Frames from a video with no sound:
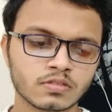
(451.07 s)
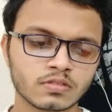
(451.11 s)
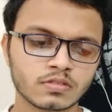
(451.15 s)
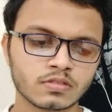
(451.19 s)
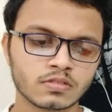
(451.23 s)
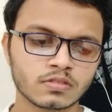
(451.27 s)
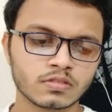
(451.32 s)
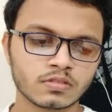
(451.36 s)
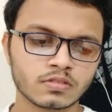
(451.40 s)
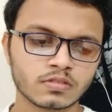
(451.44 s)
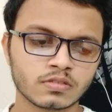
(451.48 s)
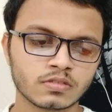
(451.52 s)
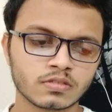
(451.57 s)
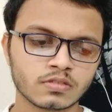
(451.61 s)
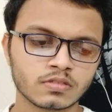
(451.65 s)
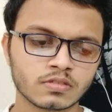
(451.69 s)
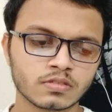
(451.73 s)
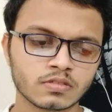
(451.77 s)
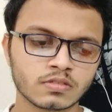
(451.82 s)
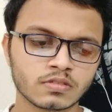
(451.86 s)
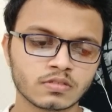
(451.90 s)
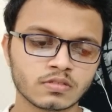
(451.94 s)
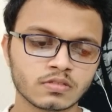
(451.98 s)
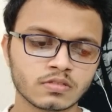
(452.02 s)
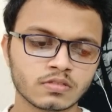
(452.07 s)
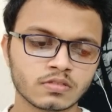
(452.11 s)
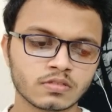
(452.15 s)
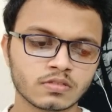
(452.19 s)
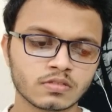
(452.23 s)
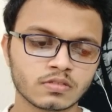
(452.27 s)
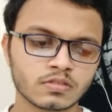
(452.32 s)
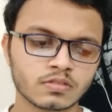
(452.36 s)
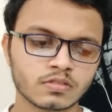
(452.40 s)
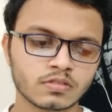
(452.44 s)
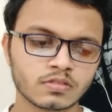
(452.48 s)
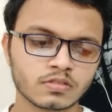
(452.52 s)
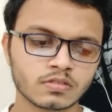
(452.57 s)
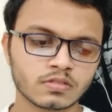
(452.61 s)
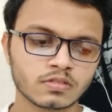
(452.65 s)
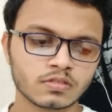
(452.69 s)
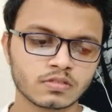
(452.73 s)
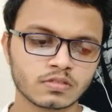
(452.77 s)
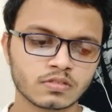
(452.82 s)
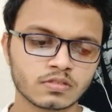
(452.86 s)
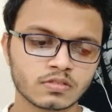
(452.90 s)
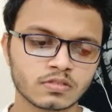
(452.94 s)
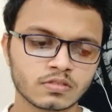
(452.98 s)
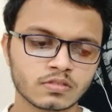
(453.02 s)

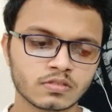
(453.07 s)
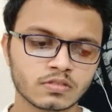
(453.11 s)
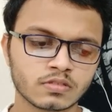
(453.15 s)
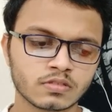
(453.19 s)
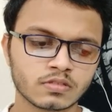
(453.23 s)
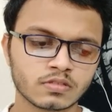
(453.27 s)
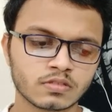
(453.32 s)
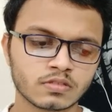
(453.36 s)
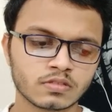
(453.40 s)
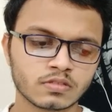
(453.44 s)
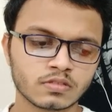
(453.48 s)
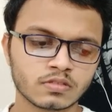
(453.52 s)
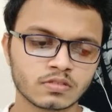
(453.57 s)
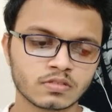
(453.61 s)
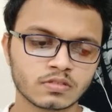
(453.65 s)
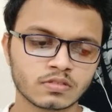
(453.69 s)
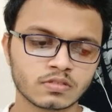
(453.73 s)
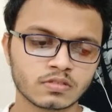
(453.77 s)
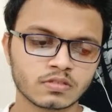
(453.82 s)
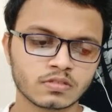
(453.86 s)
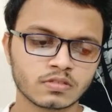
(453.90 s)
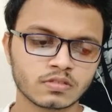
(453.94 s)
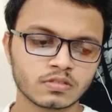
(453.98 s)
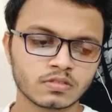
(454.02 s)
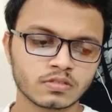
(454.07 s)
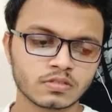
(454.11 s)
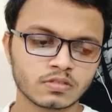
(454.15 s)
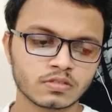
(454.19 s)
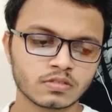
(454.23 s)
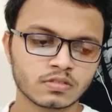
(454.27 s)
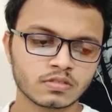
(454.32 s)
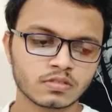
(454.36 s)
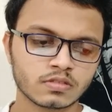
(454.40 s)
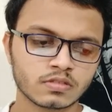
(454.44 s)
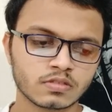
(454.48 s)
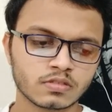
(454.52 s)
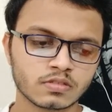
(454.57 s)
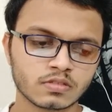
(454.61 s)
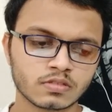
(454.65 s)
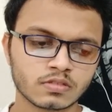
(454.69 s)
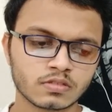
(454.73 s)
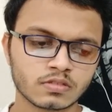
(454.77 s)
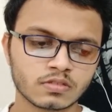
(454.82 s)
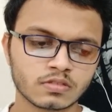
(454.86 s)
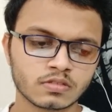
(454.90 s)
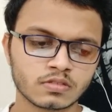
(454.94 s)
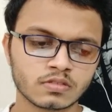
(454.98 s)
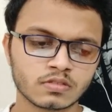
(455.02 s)

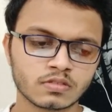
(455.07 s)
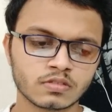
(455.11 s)
This person isn't speaking.